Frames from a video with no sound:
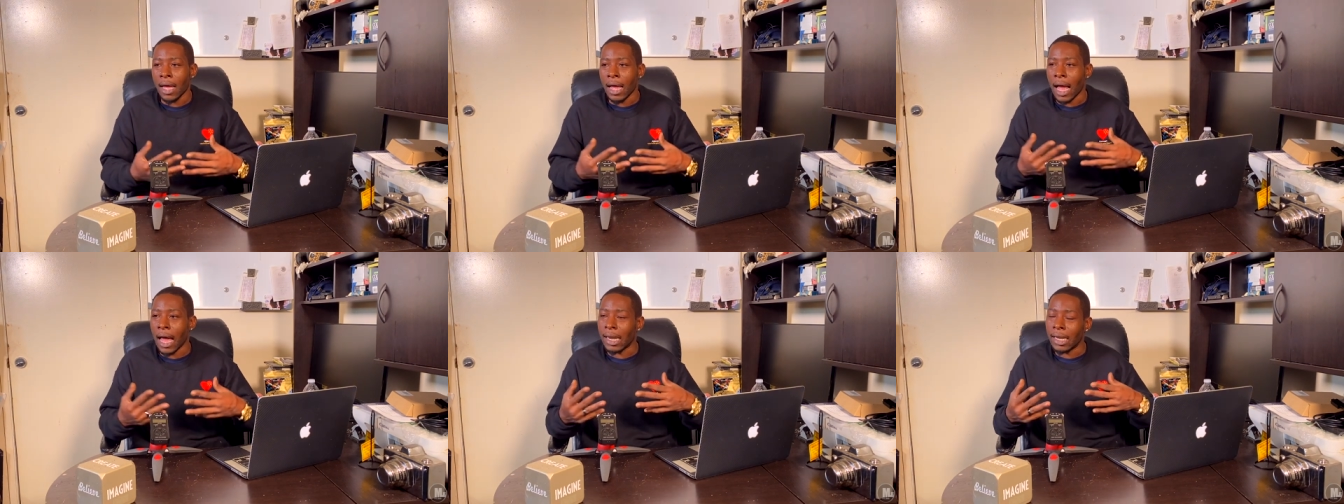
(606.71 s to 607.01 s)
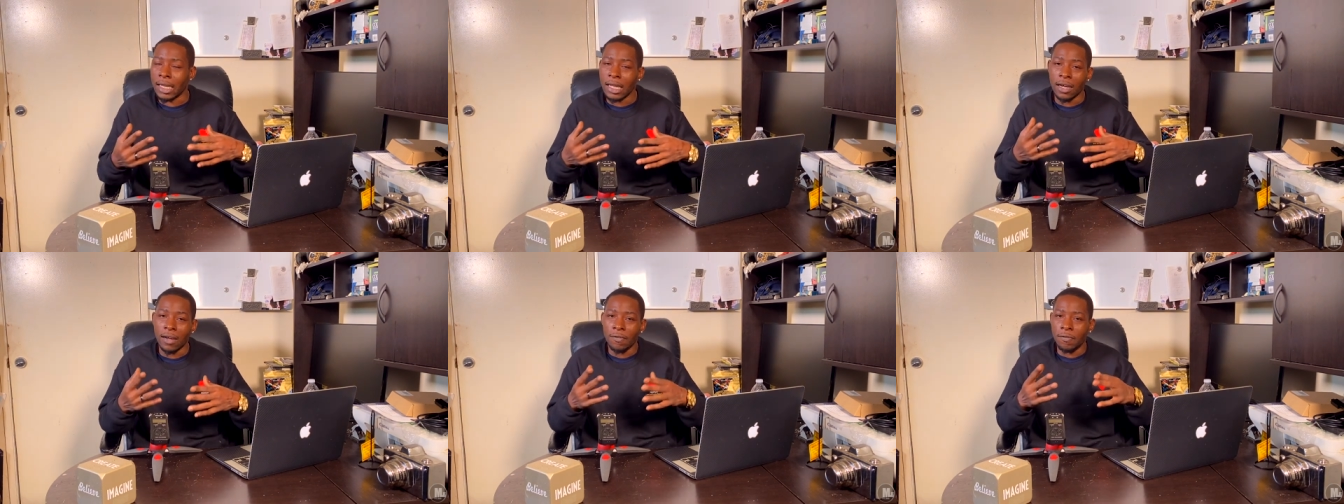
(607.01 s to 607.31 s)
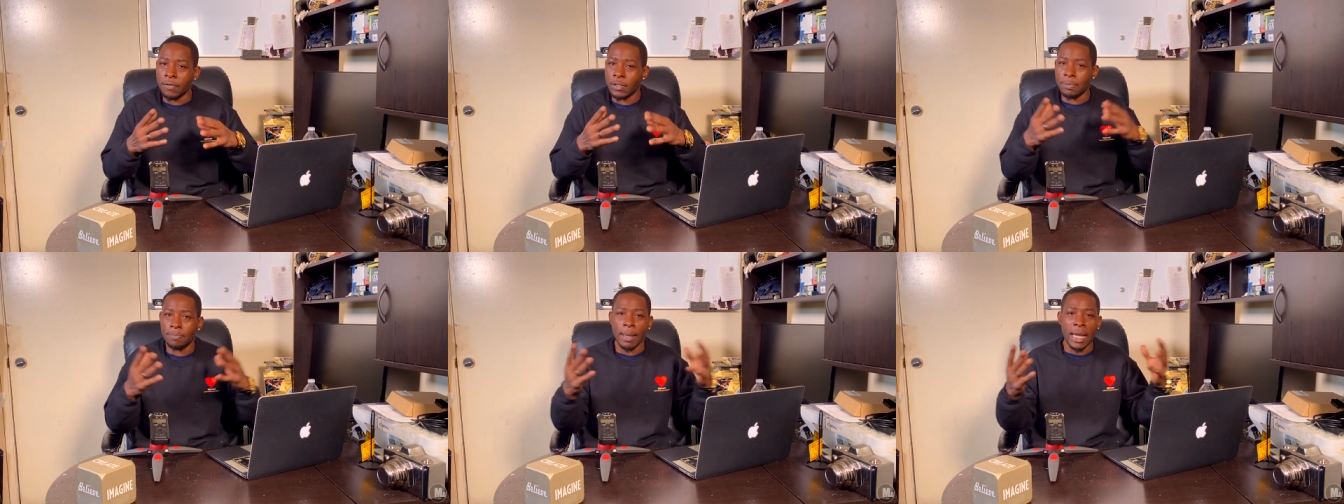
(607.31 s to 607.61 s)
I love
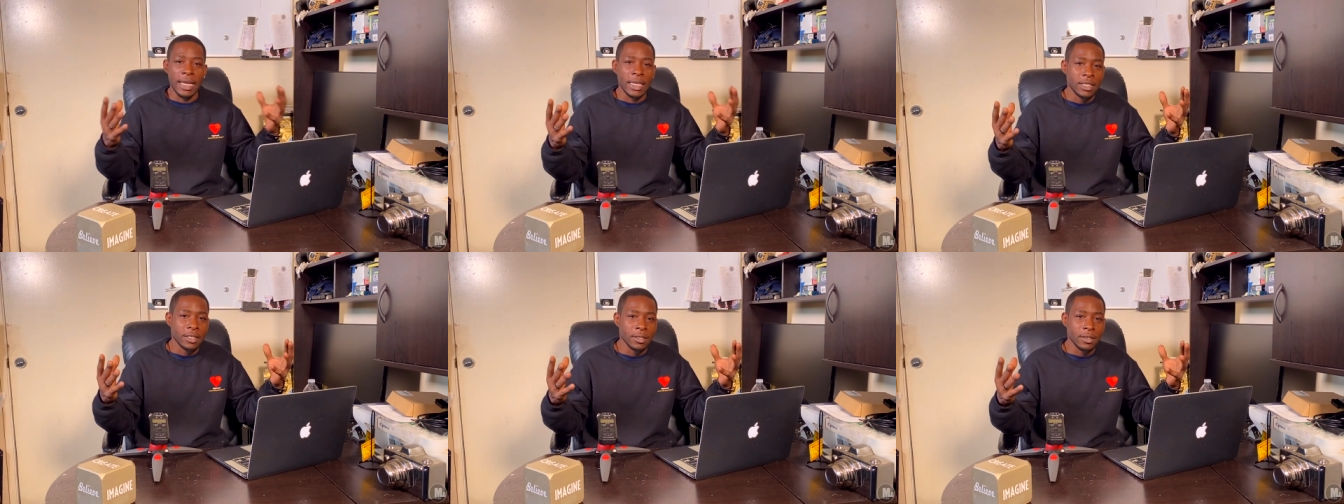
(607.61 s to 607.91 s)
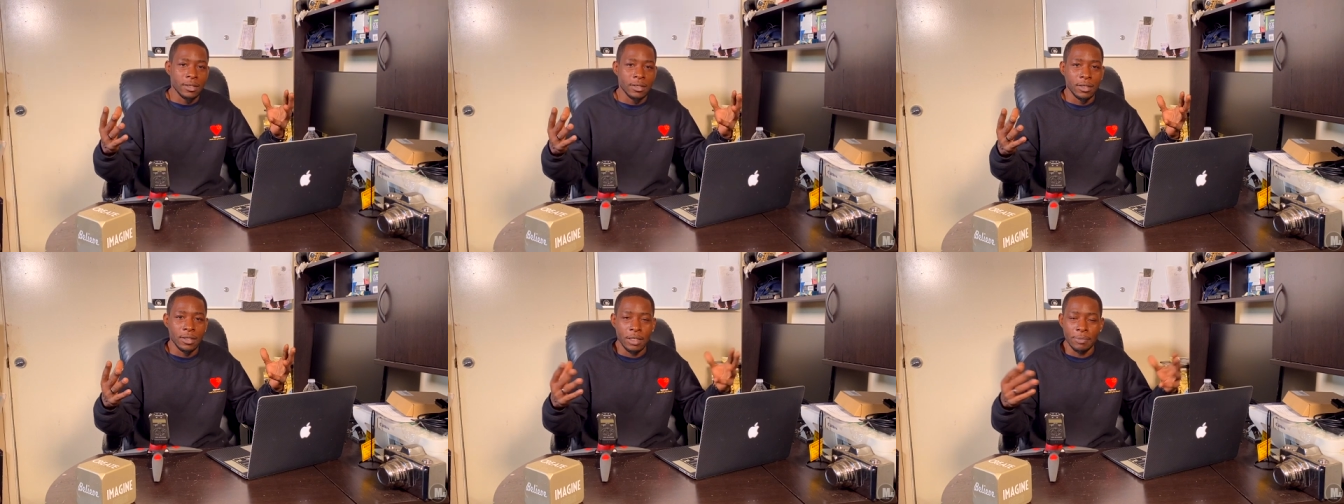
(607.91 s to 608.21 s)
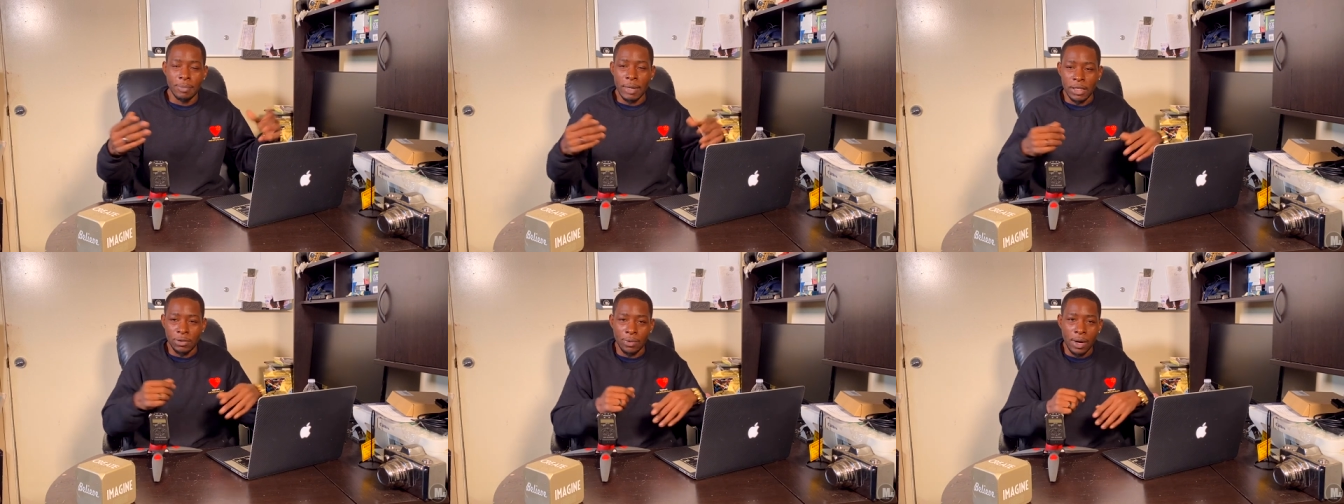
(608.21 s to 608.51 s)
space,
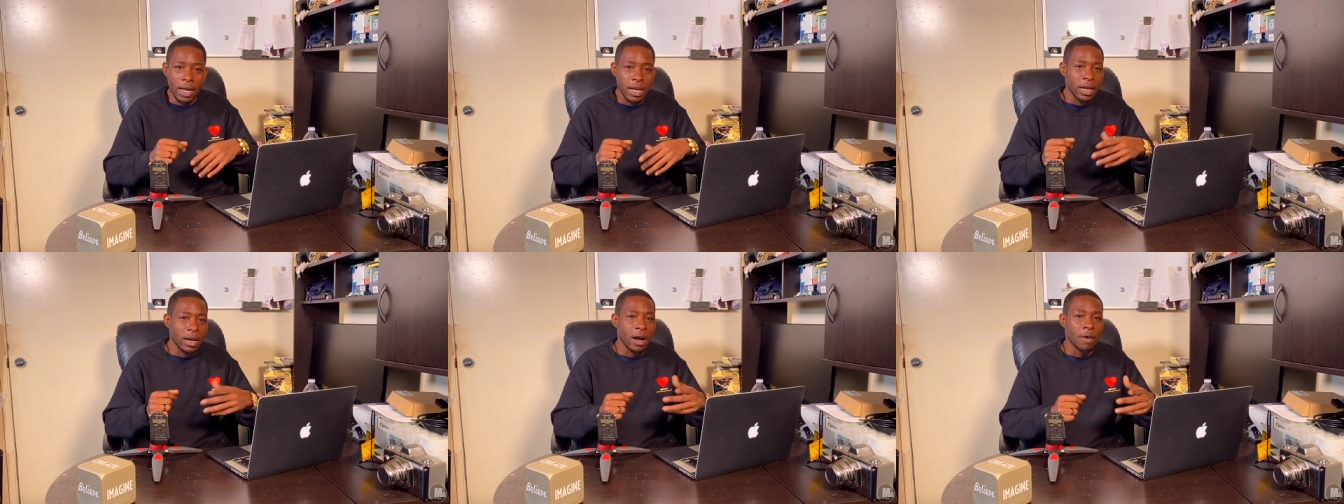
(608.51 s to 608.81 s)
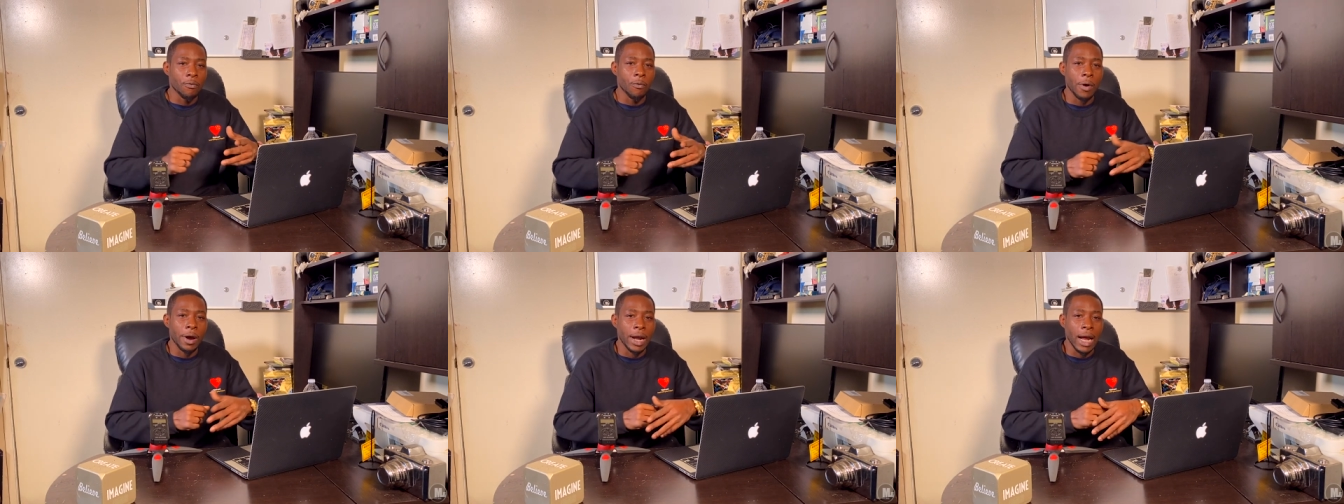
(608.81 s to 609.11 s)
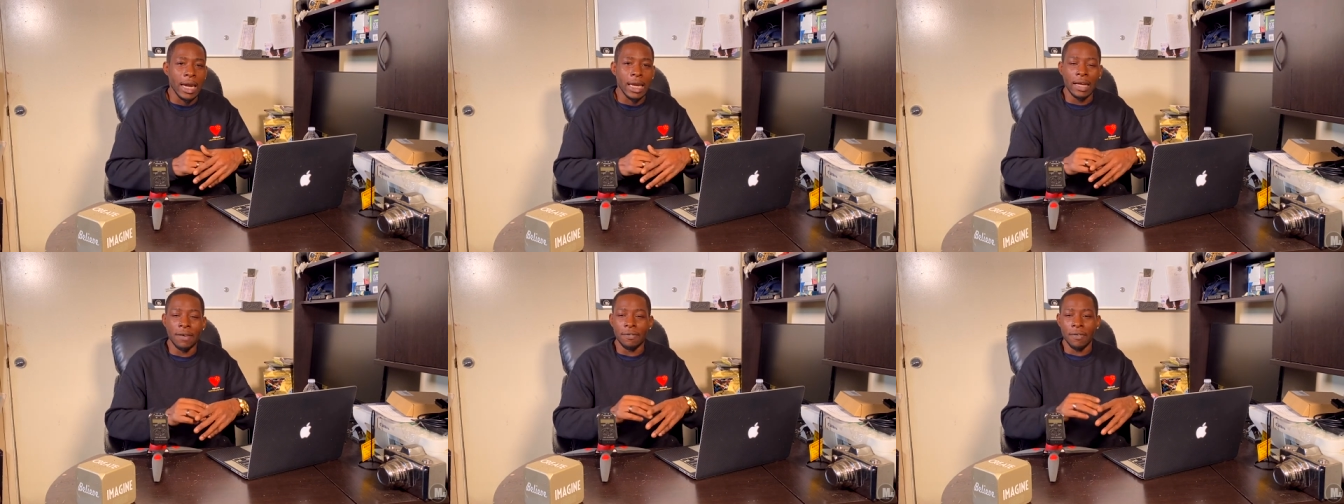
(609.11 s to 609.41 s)
especially when I get off work. I
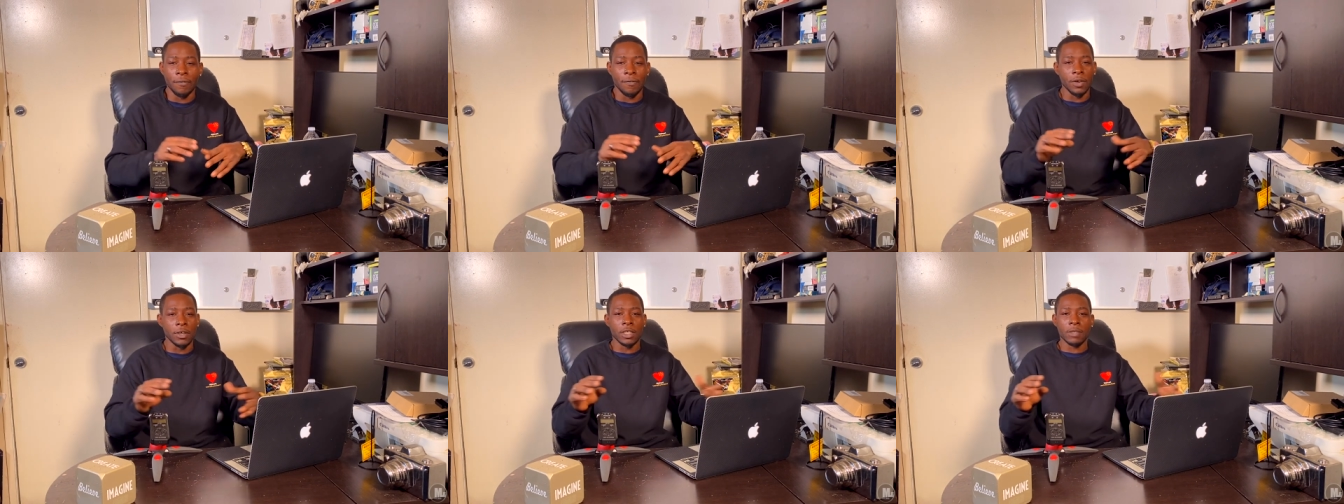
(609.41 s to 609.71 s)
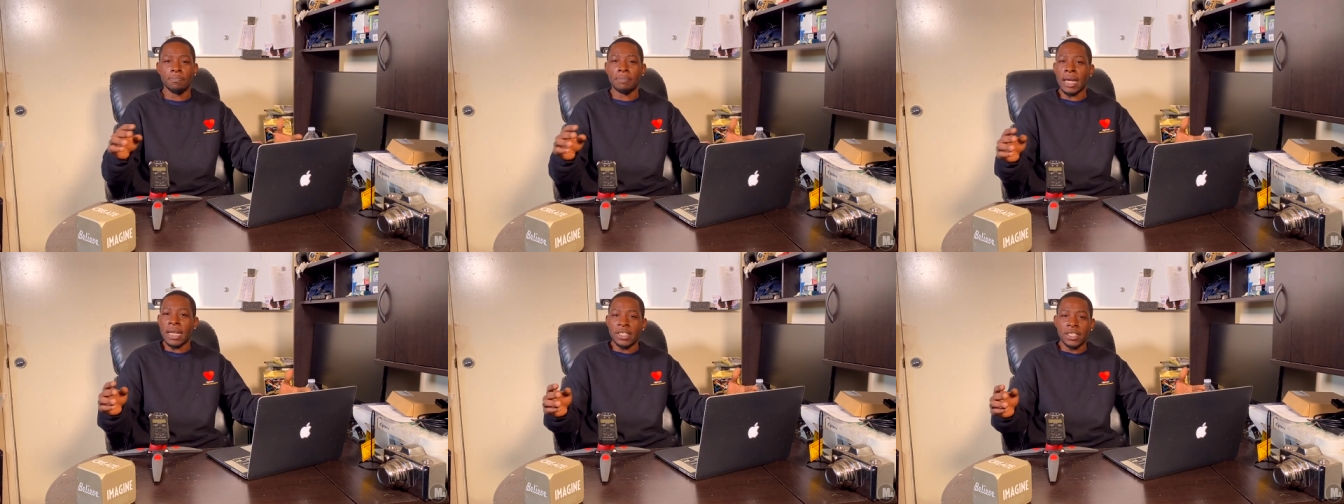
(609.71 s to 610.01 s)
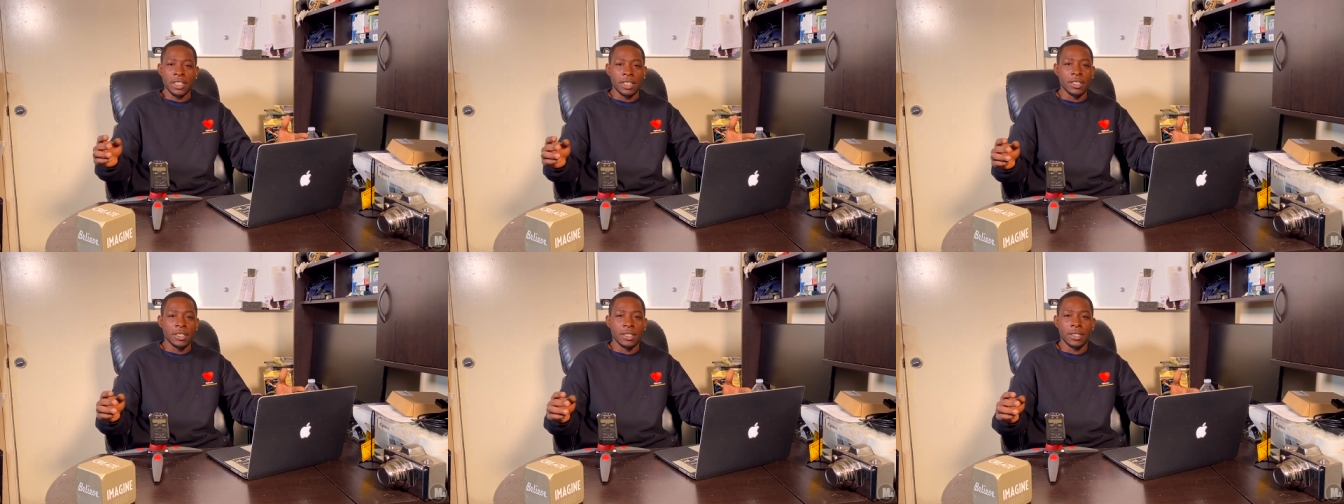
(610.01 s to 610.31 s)
love to feel
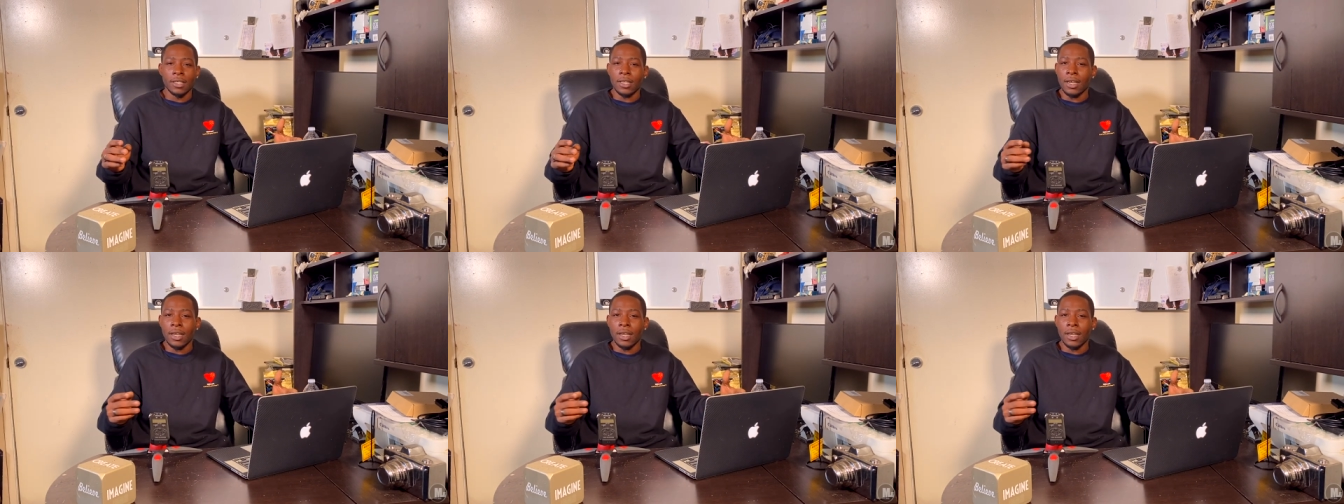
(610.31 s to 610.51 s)
spacious.